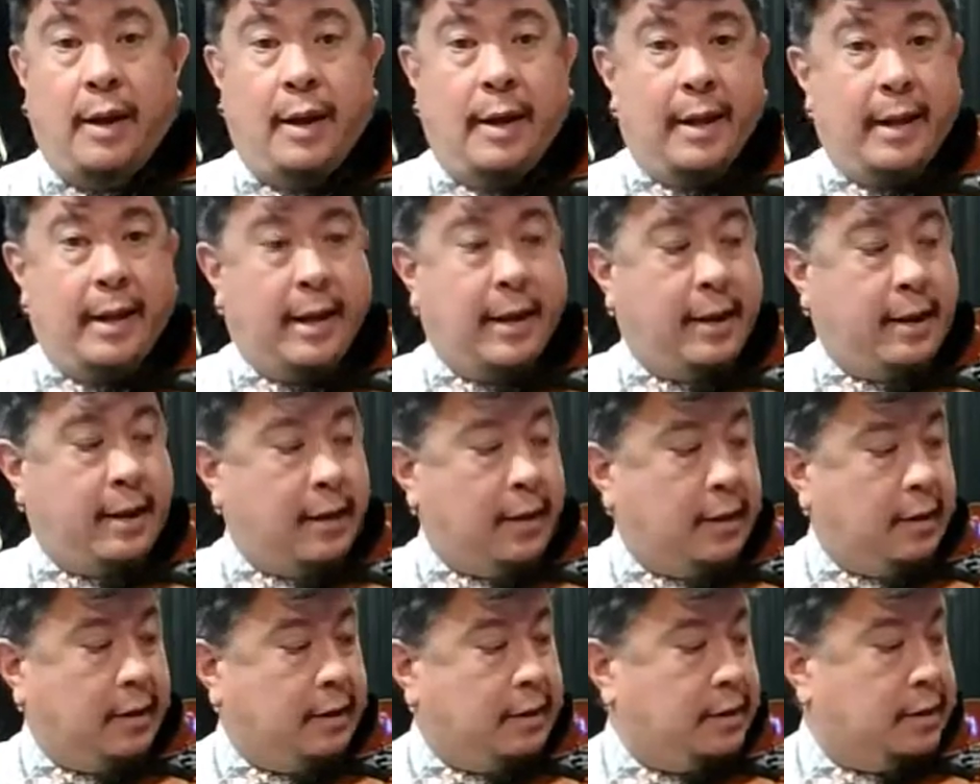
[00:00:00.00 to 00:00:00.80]

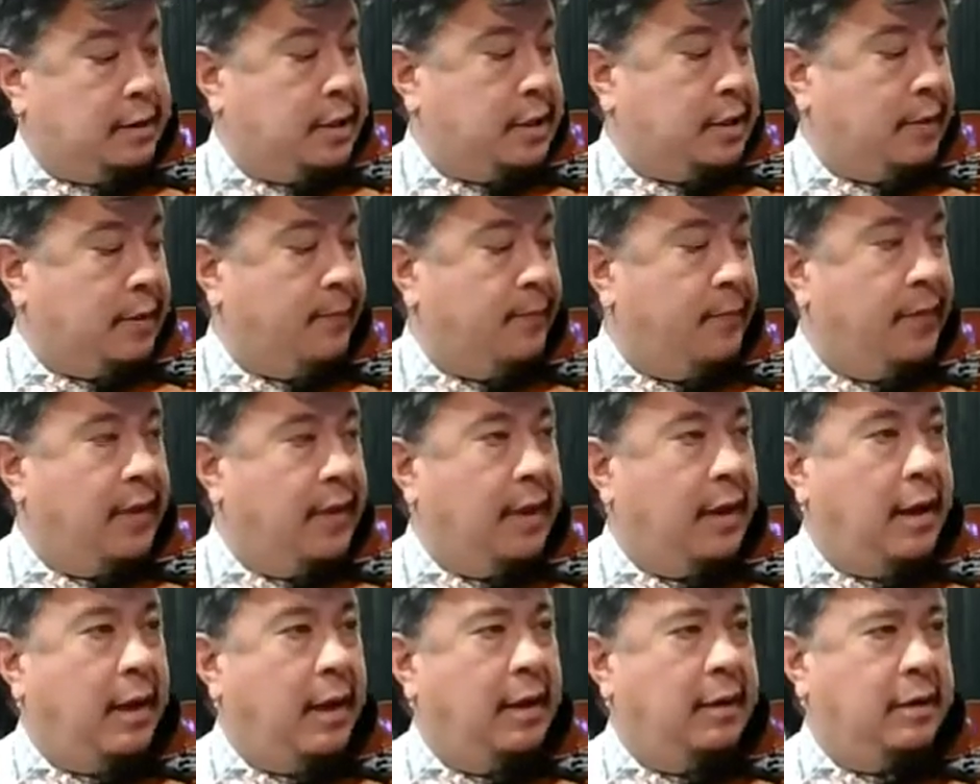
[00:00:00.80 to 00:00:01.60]
And
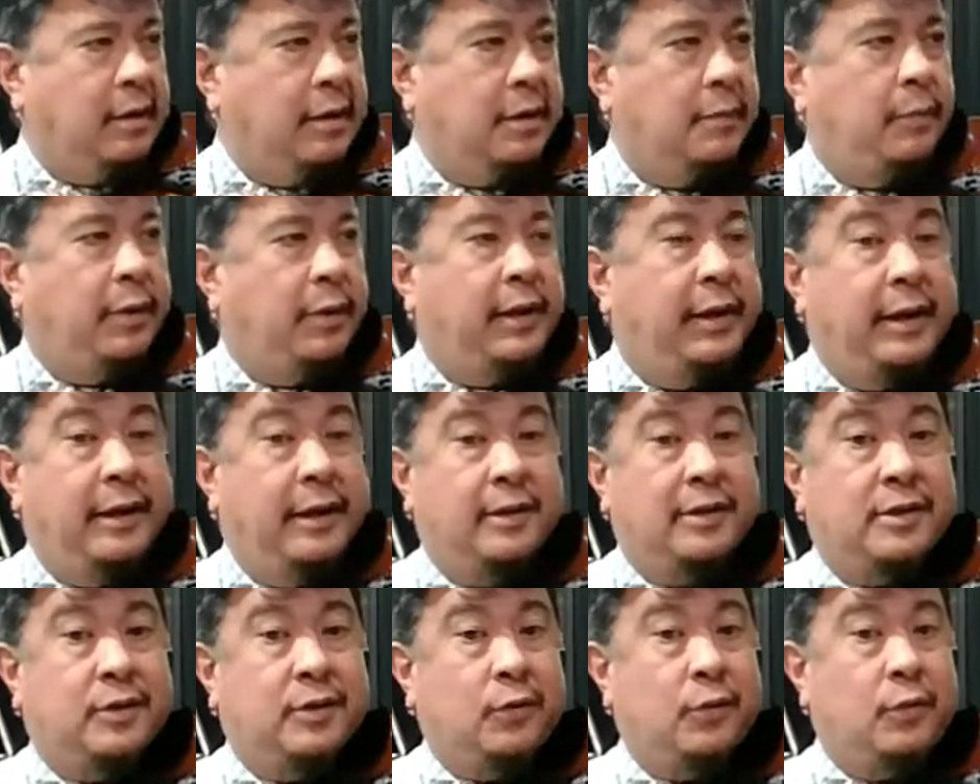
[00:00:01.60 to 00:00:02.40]
I'm going to play a
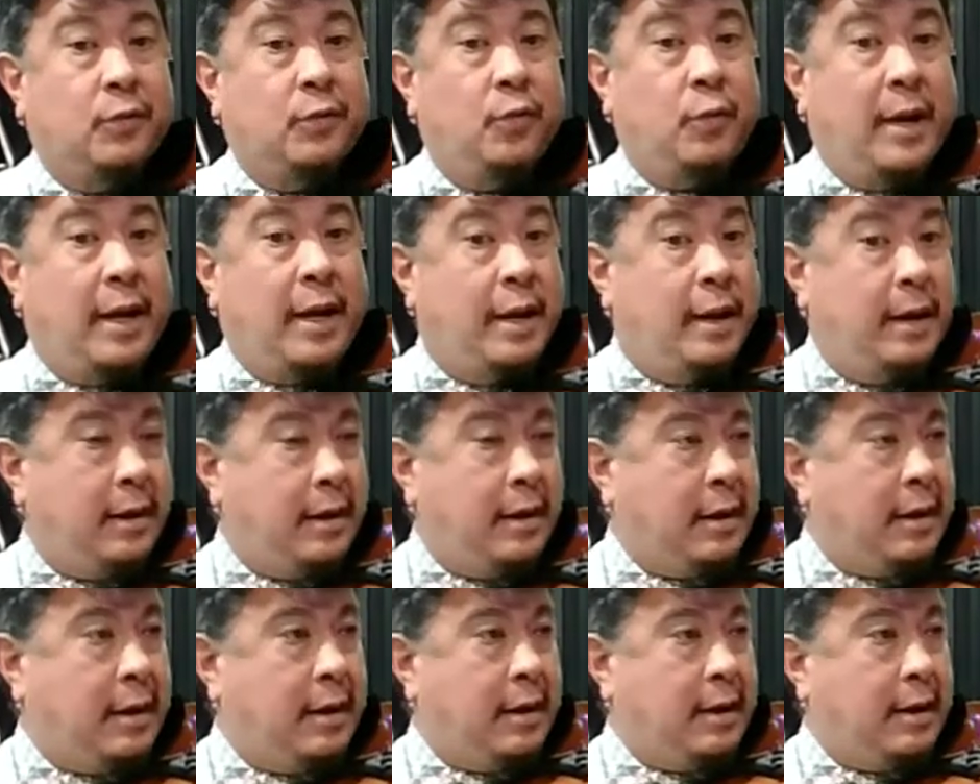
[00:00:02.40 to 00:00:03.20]
certain way.
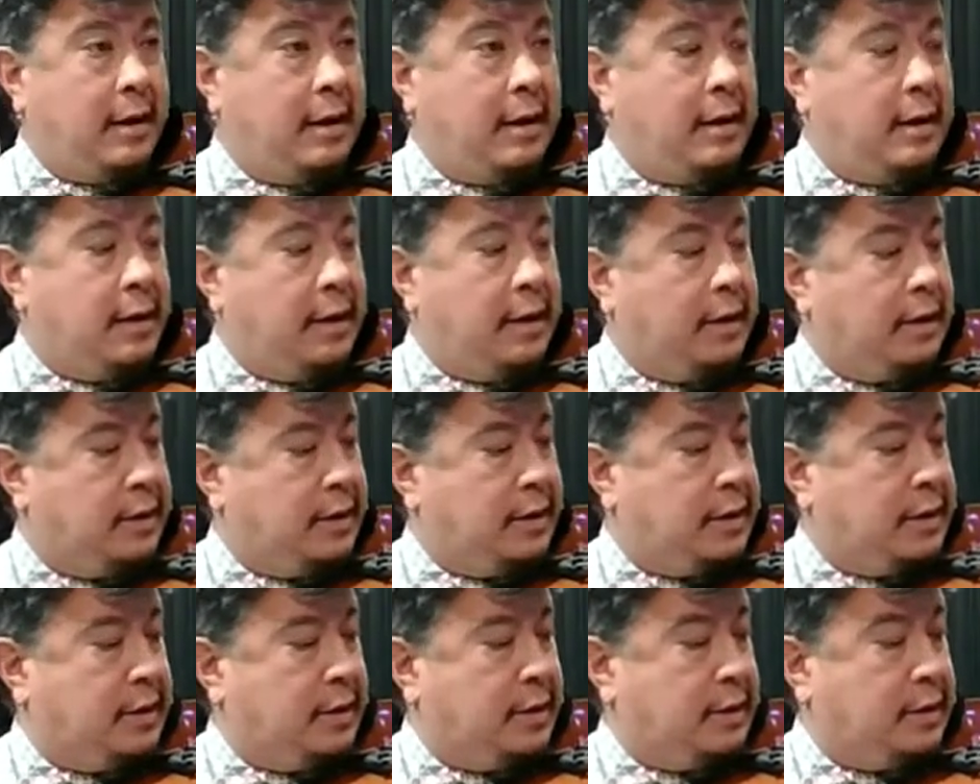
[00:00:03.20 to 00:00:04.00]
And
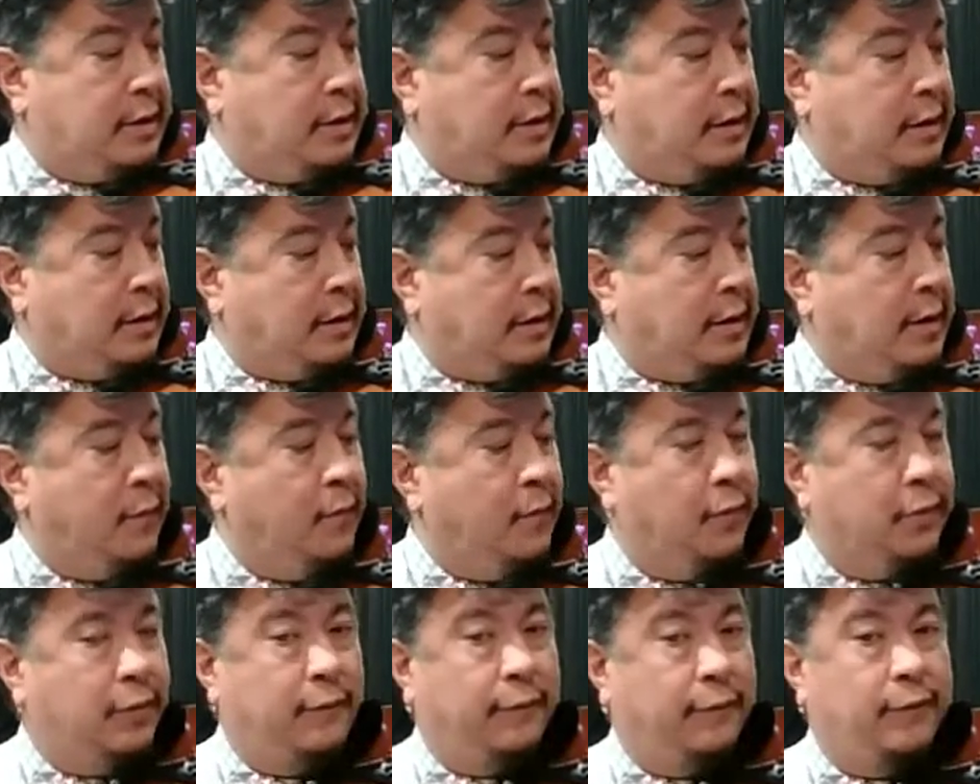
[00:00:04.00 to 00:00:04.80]
then I
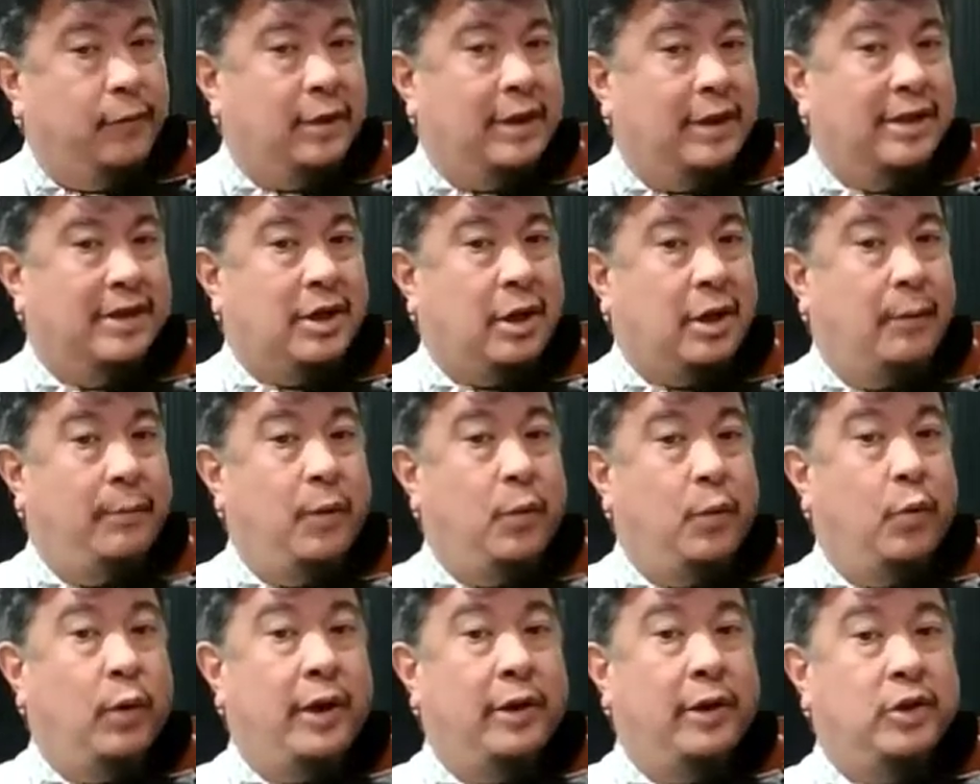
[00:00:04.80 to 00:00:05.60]
wonder if you can tell me
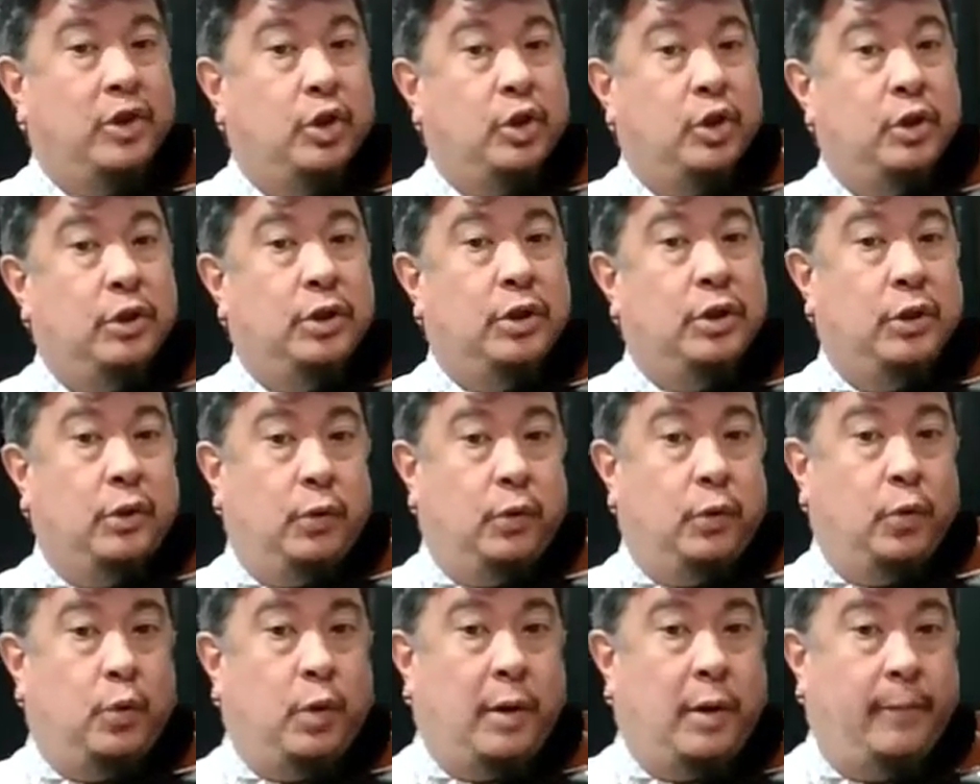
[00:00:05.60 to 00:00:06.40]
what I should
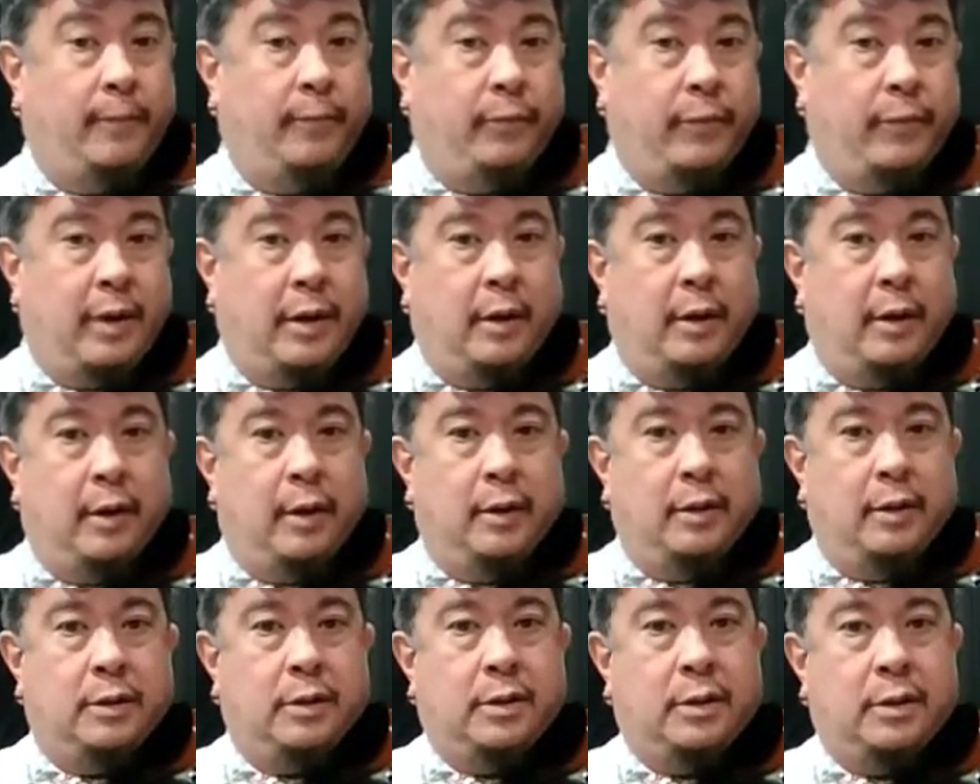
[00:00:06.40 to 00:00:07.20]
do
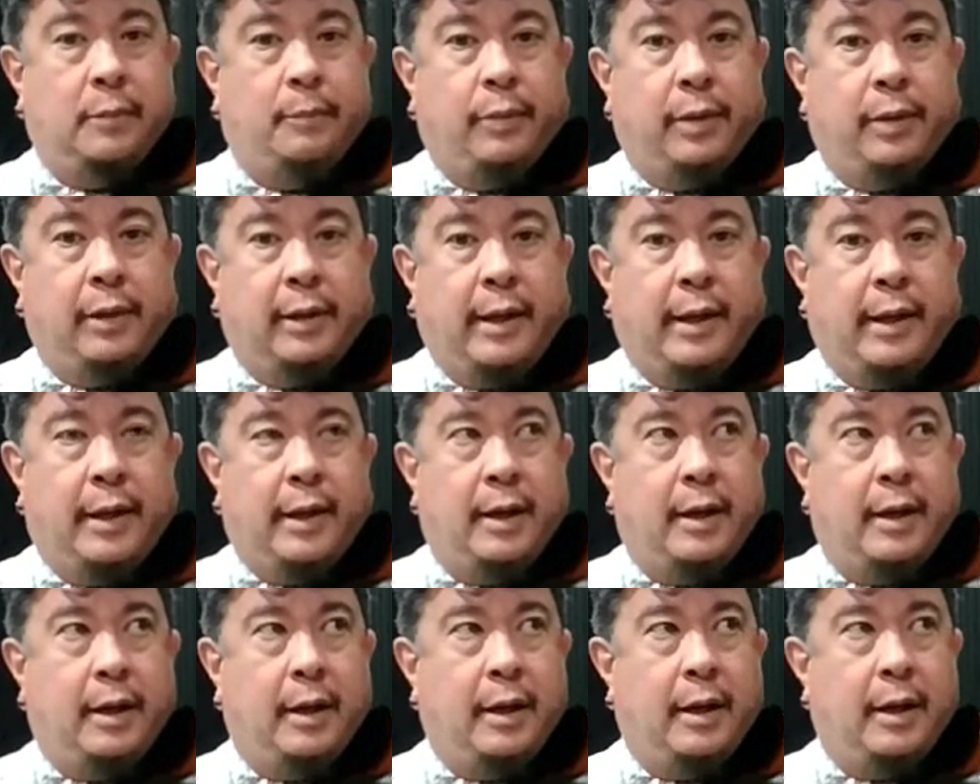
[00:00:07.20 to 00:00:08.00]
to
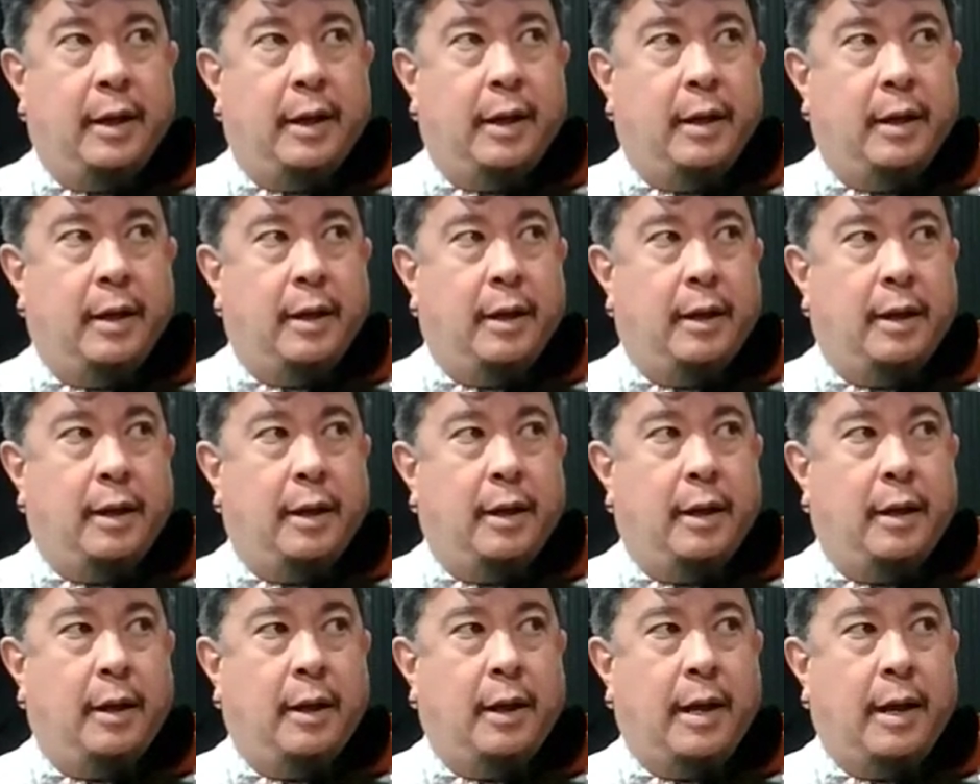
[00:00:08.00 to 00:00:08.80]
play
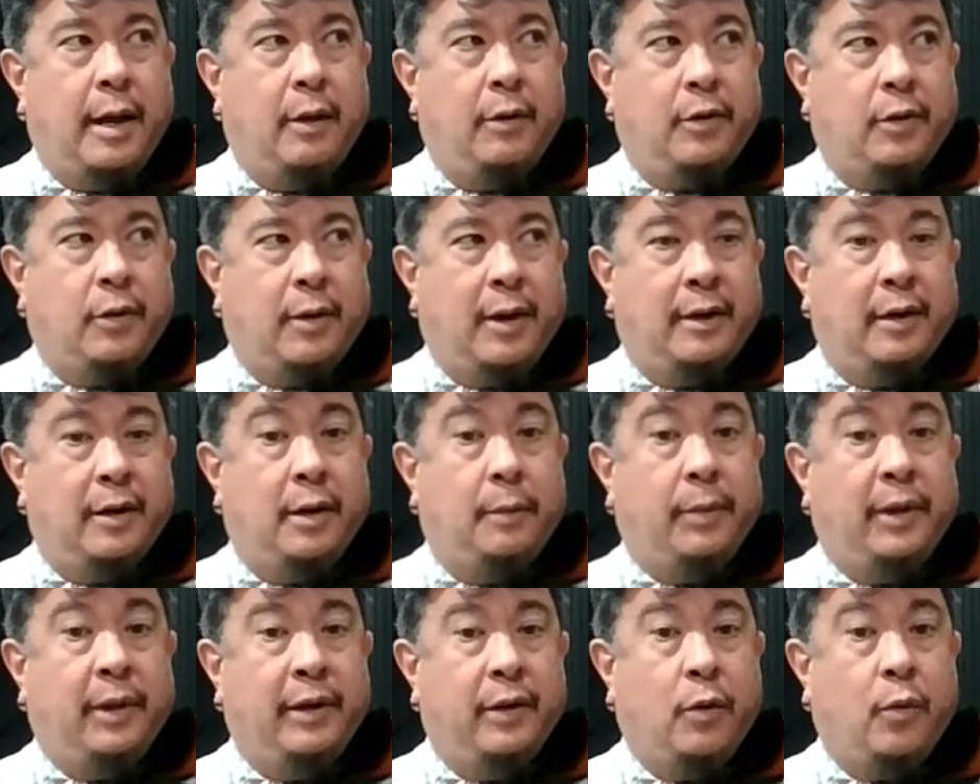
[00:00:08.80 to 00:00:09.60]
louder. I'm going to
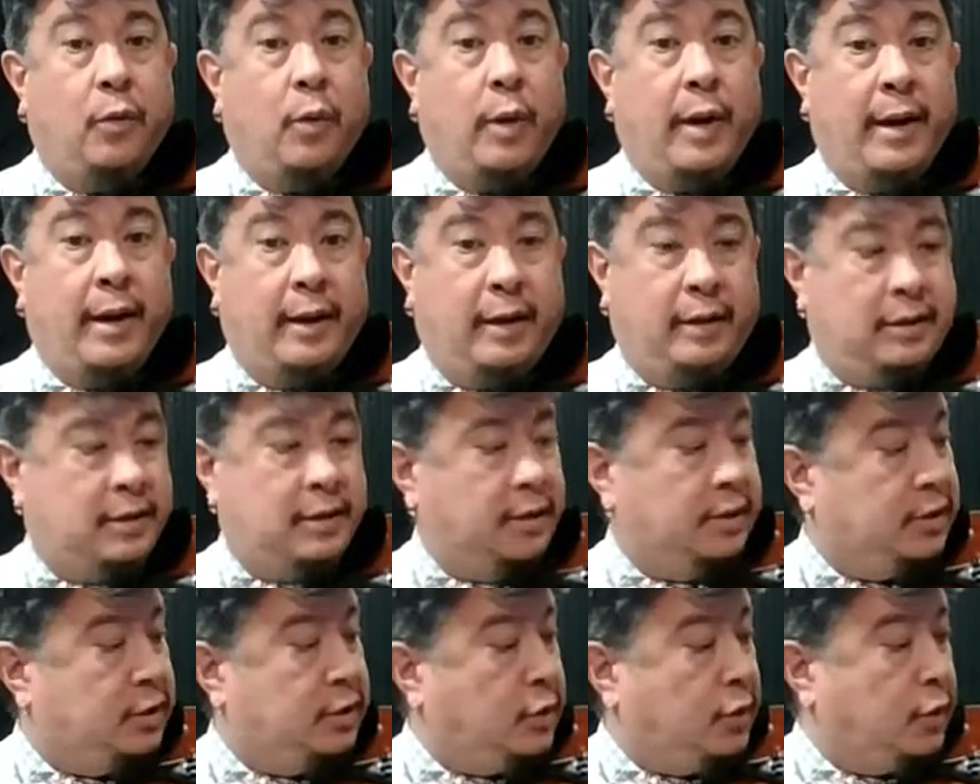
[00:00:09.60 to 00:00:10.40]
play quiet to
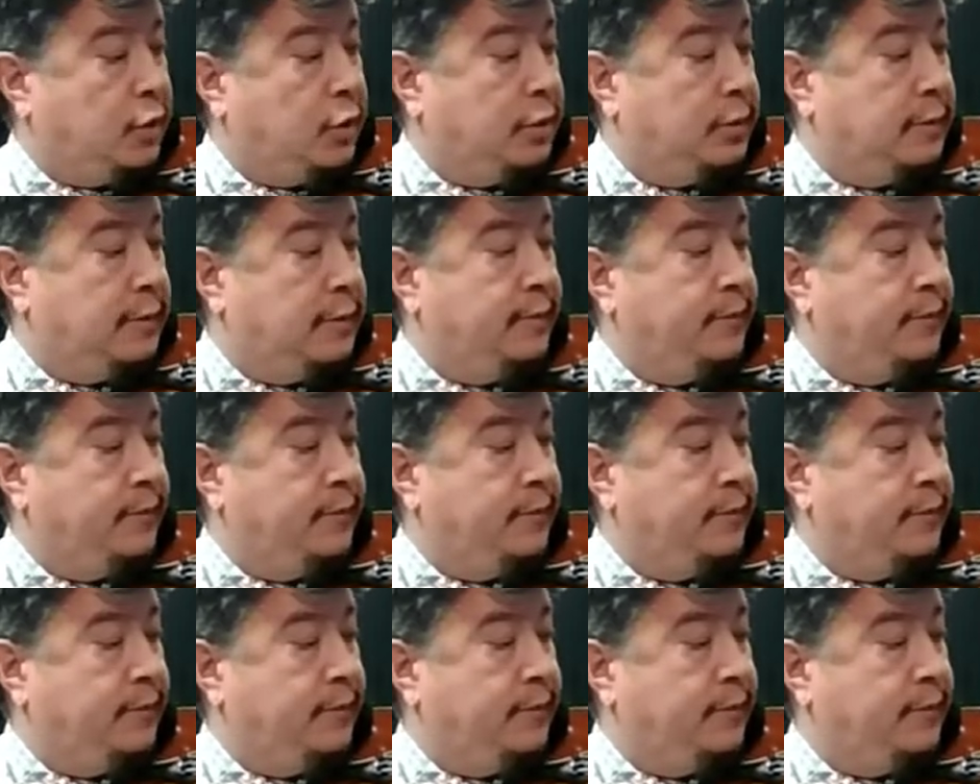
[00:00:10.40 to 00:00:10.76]
start.